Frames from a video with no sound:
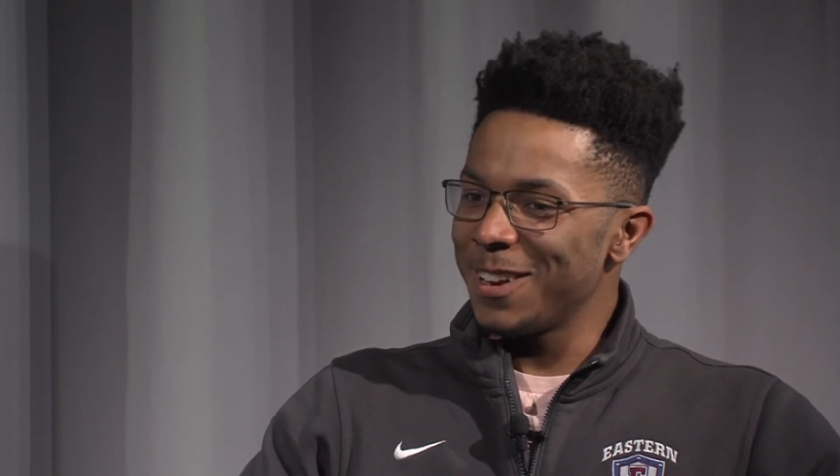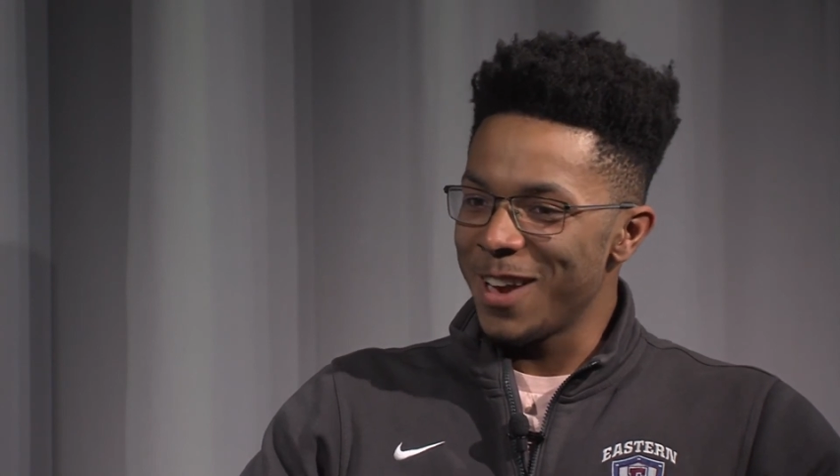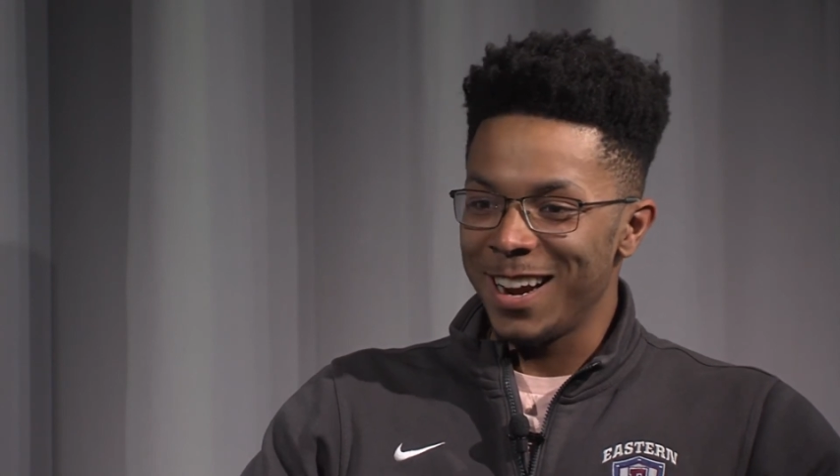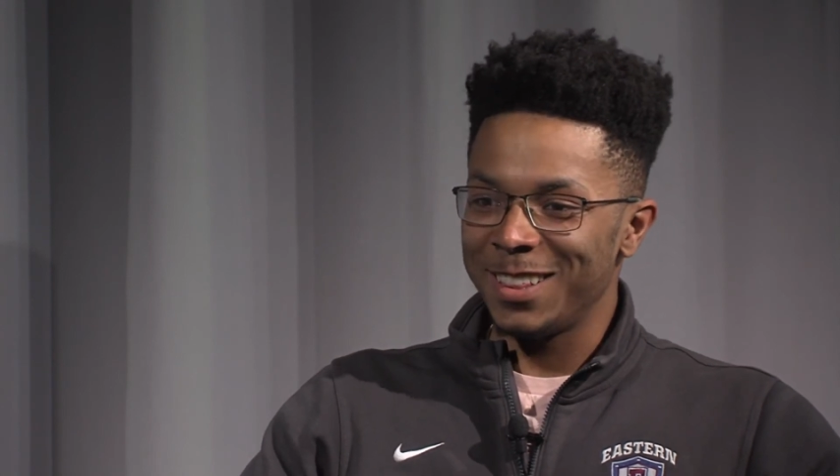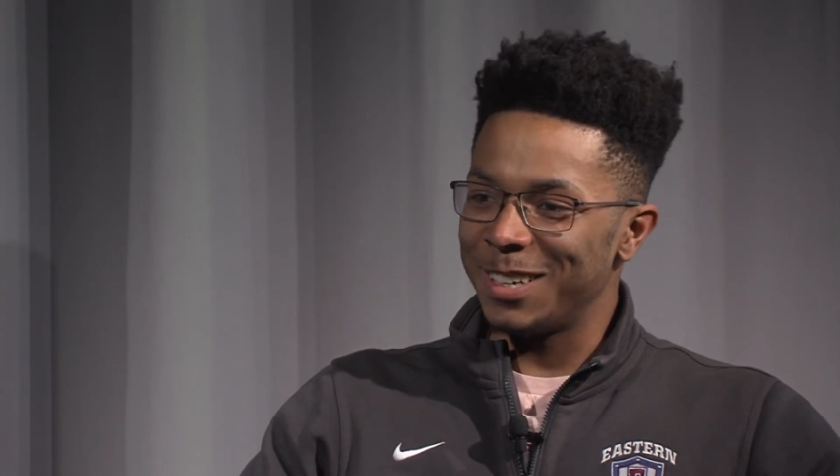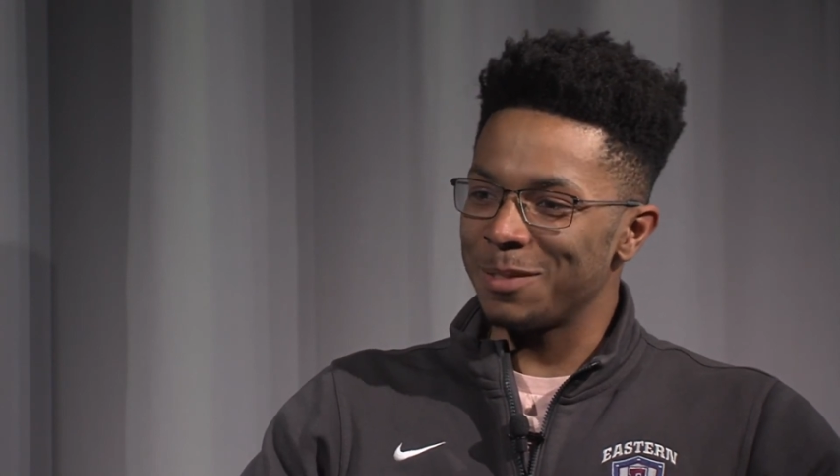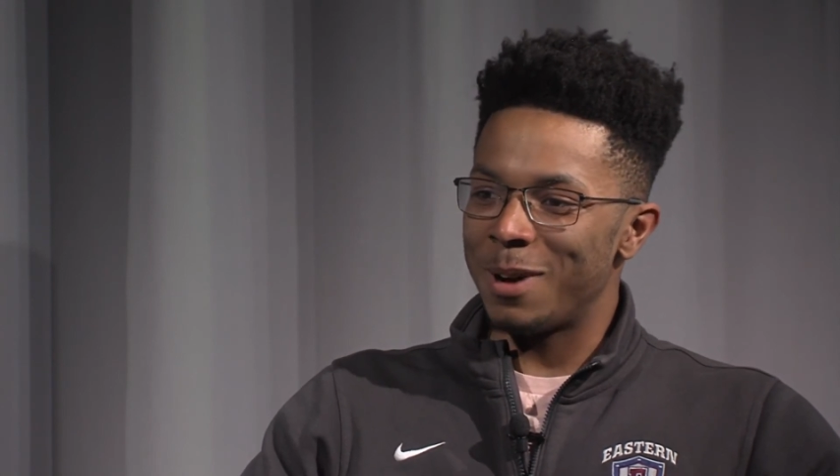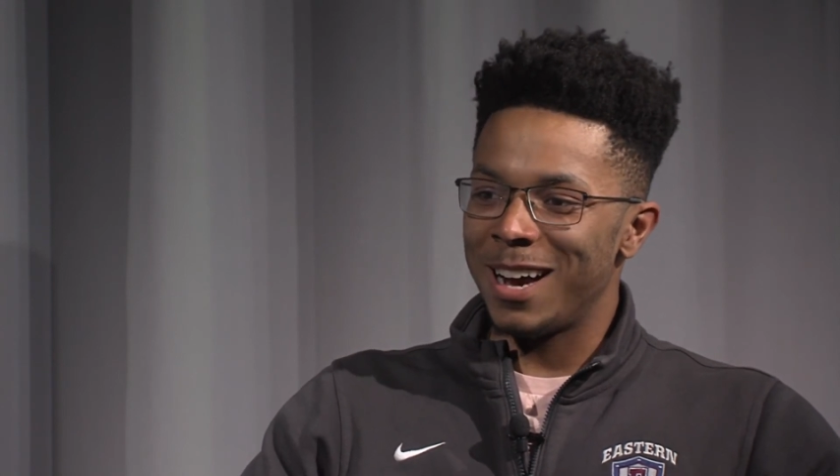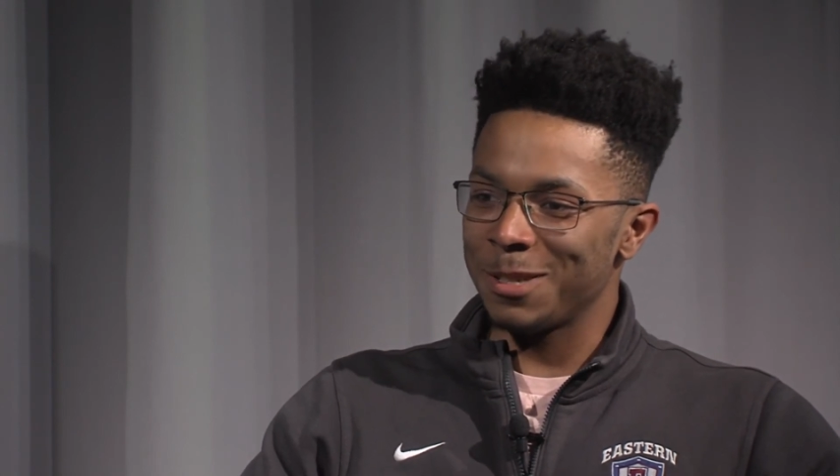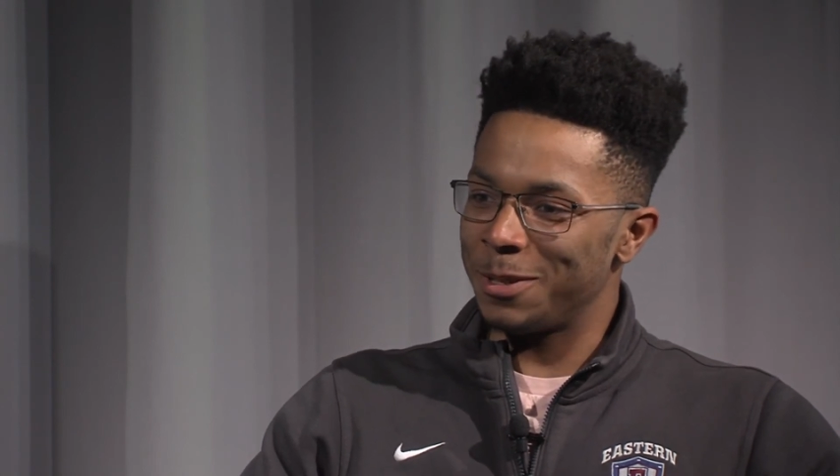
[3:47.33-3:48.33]
anything is
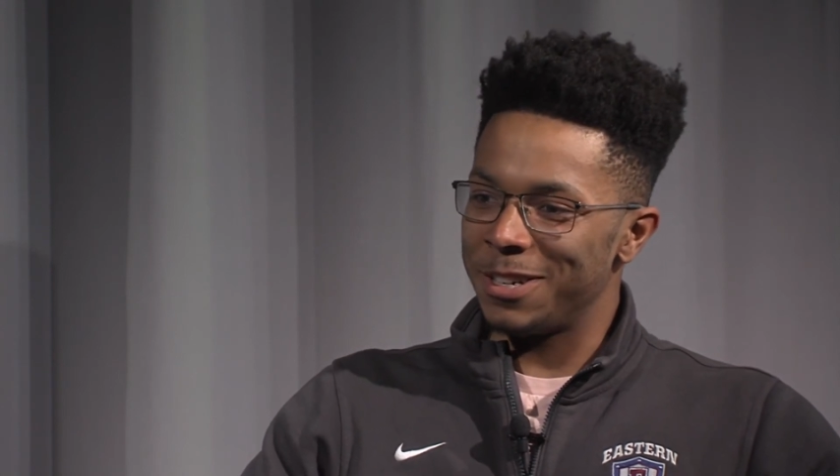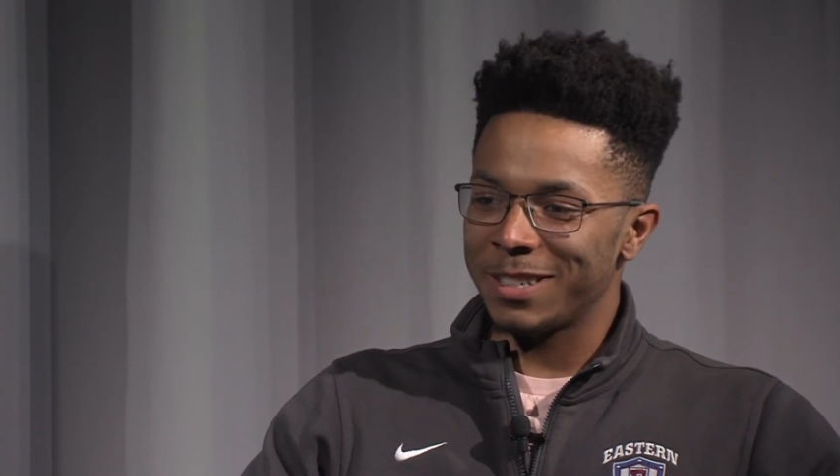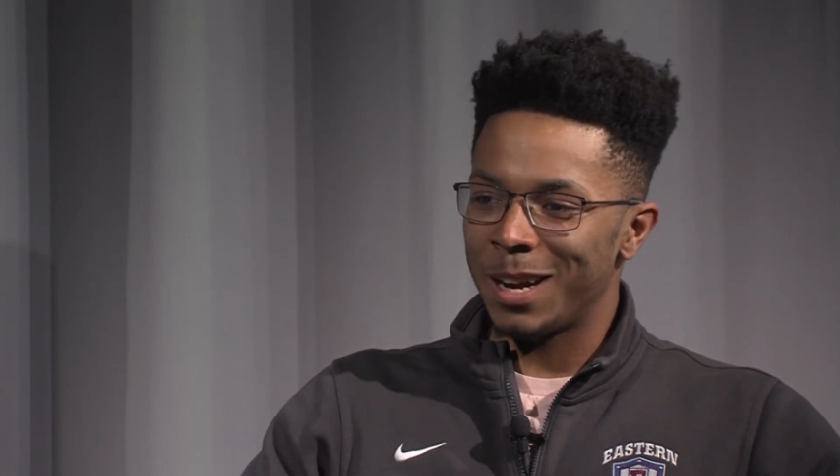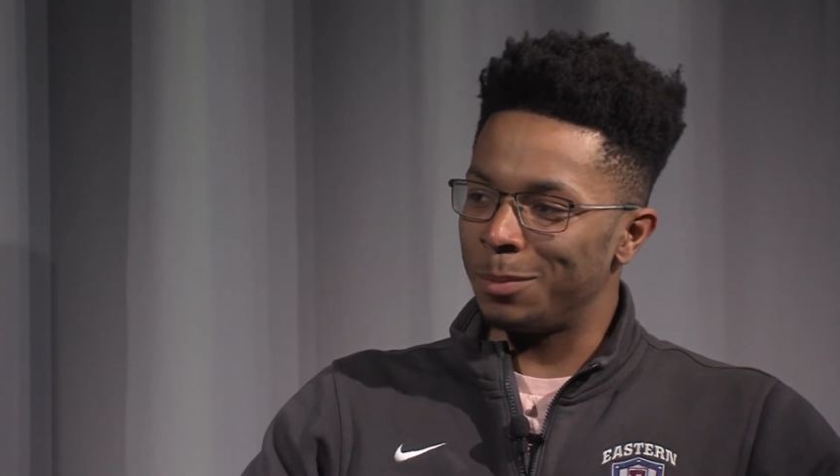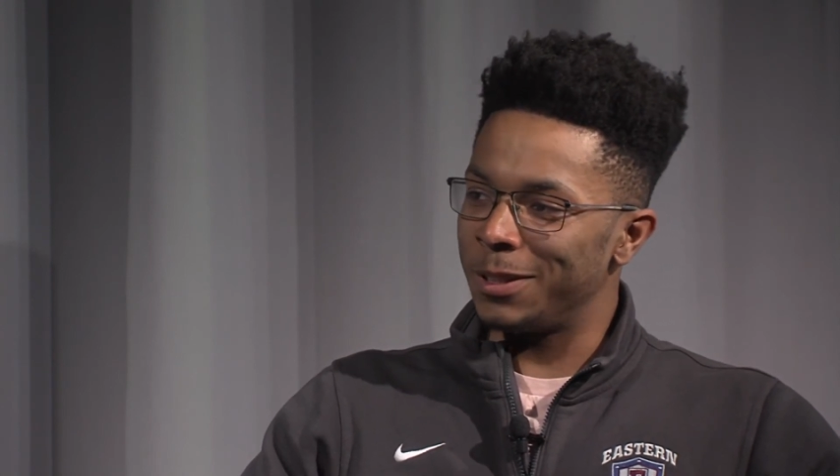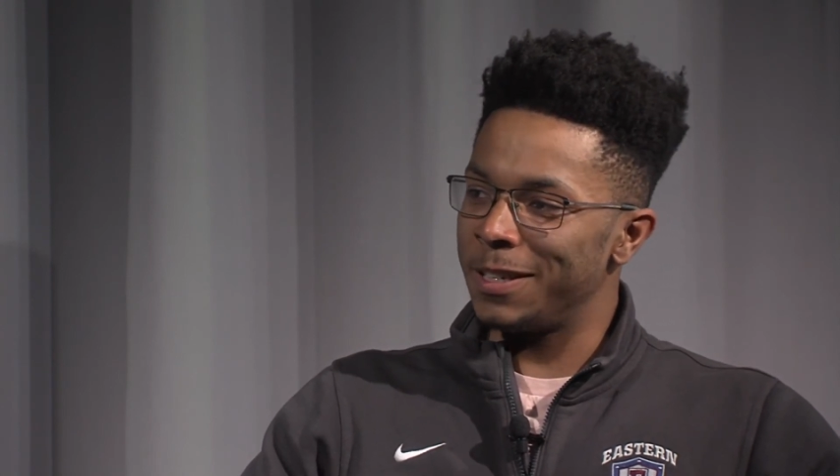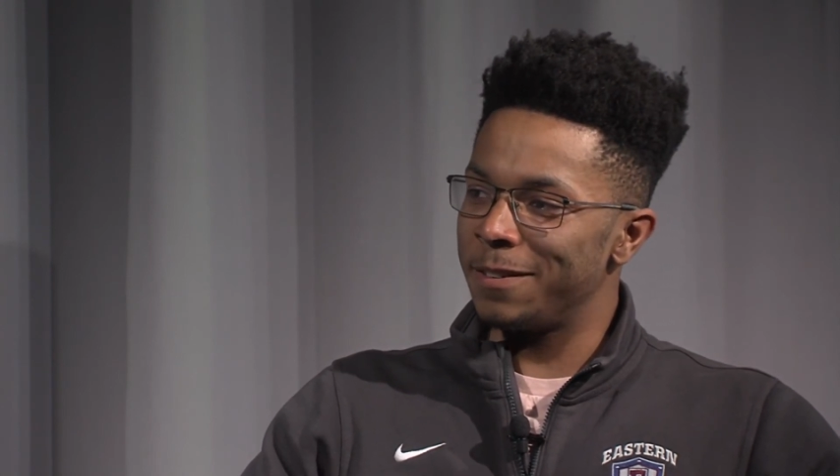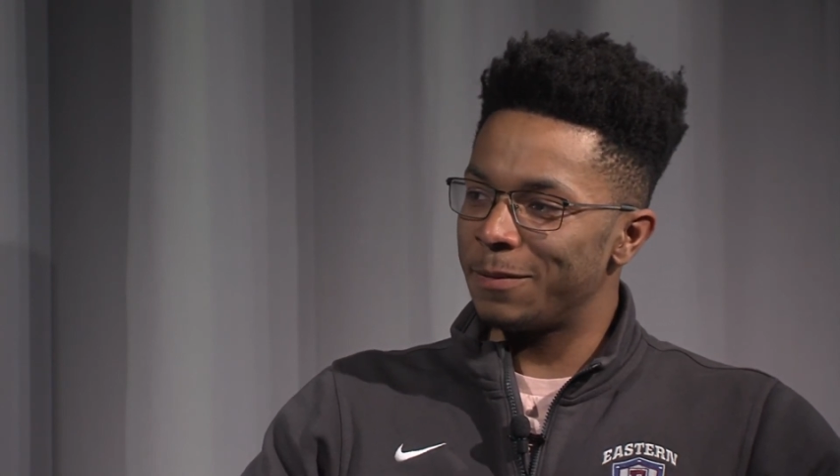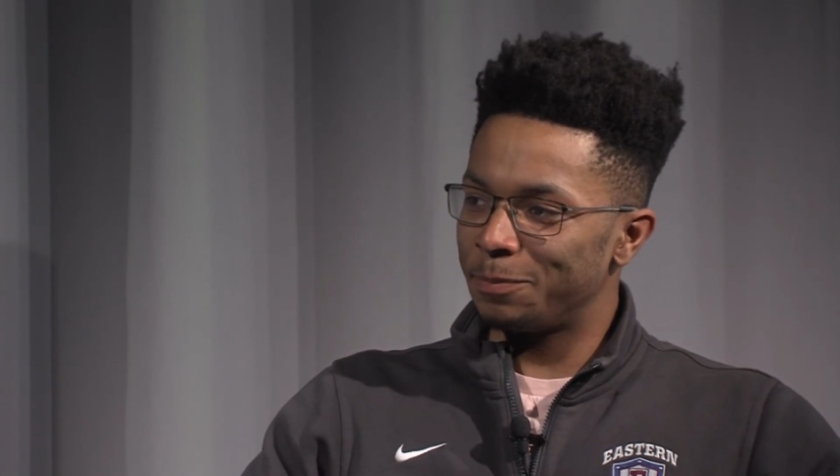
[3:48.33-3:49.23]
possible. You just got to believe.